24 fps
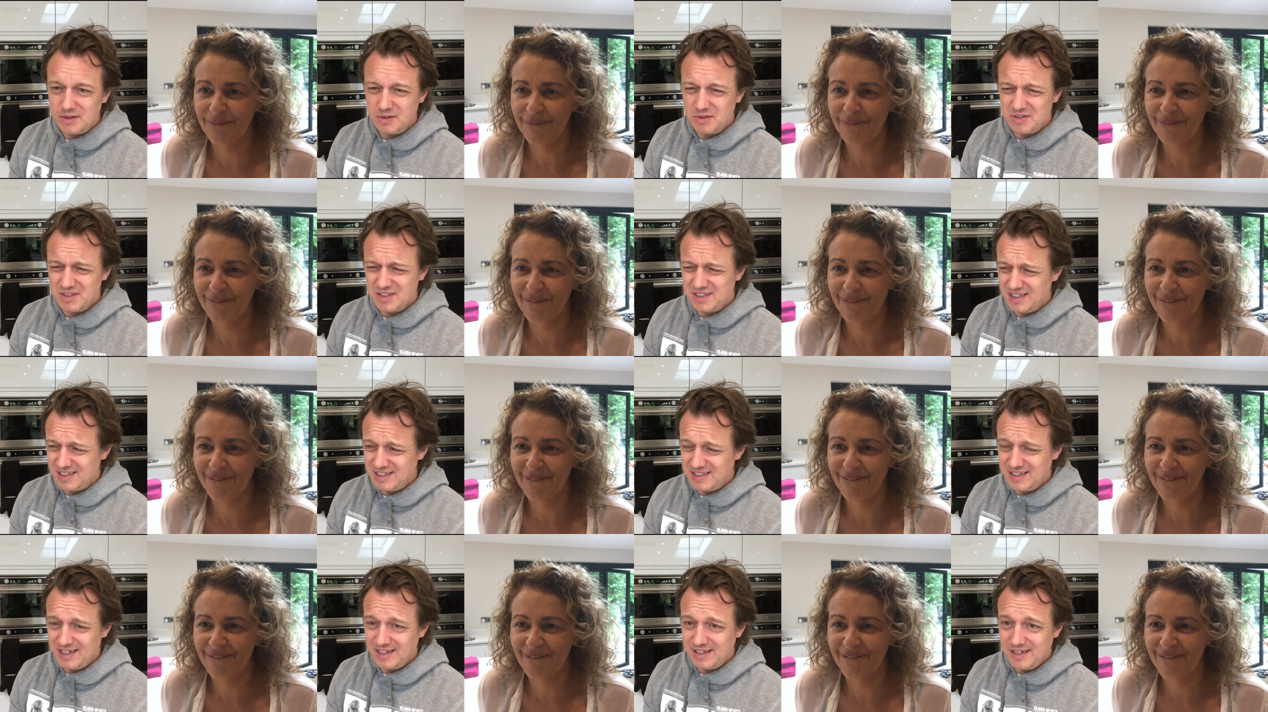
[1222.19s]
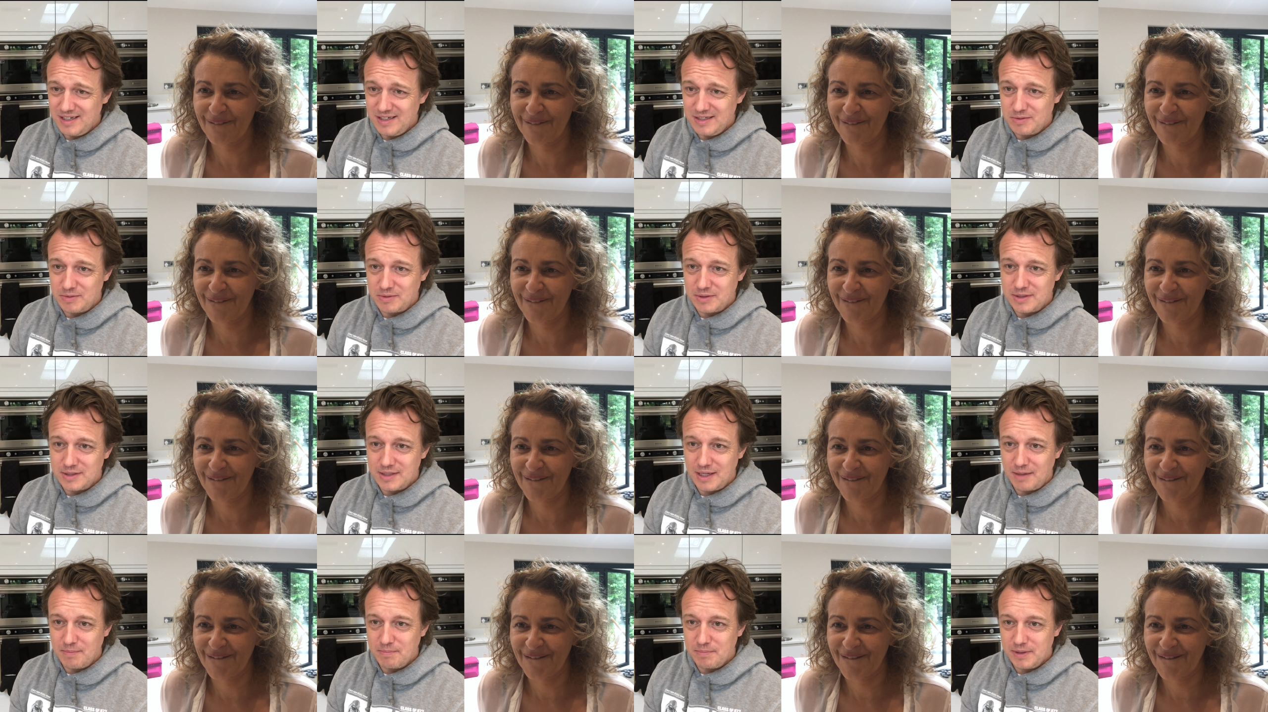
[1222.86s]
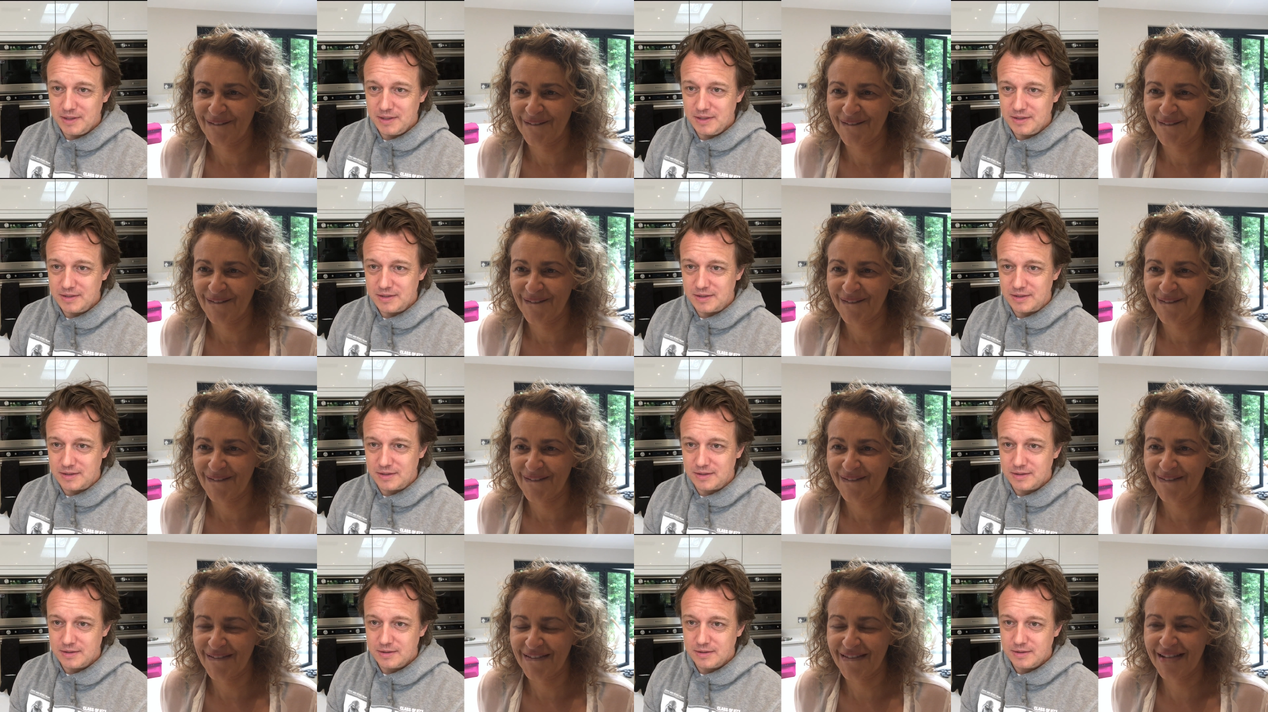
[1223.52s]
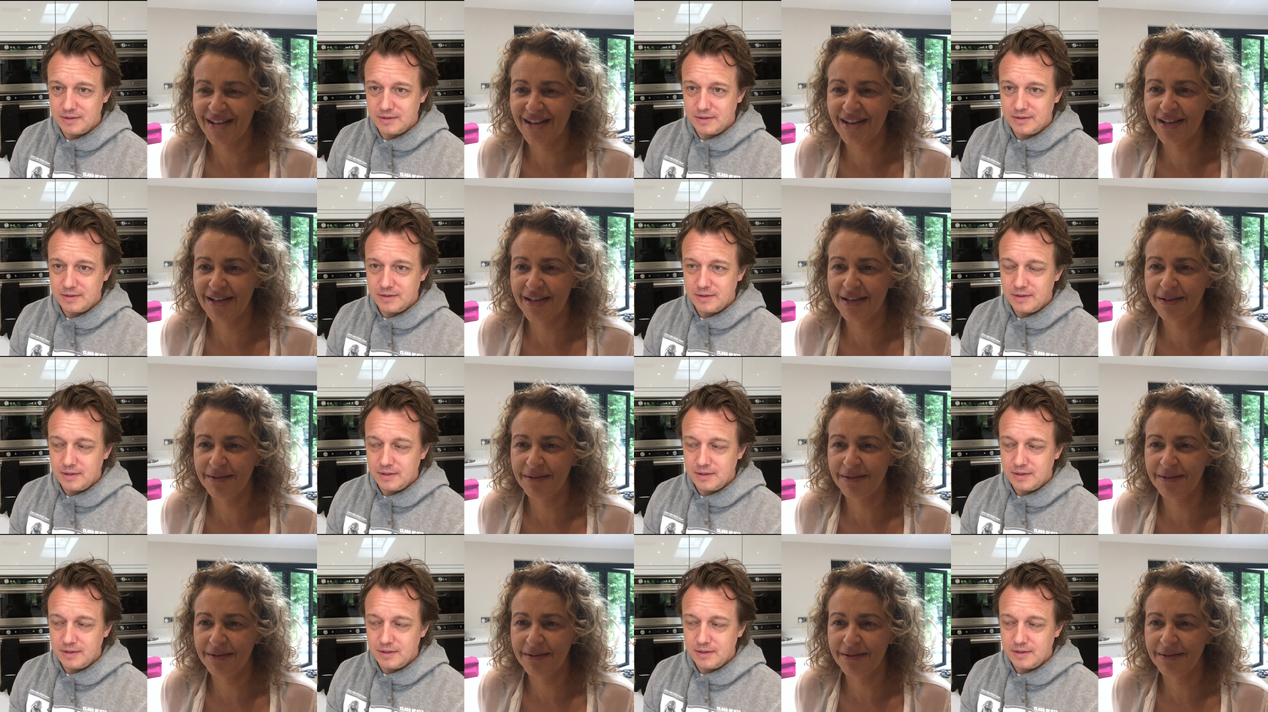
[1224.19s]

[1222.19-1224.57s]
Speaker 1: God, 16 years with the same person. Yeah.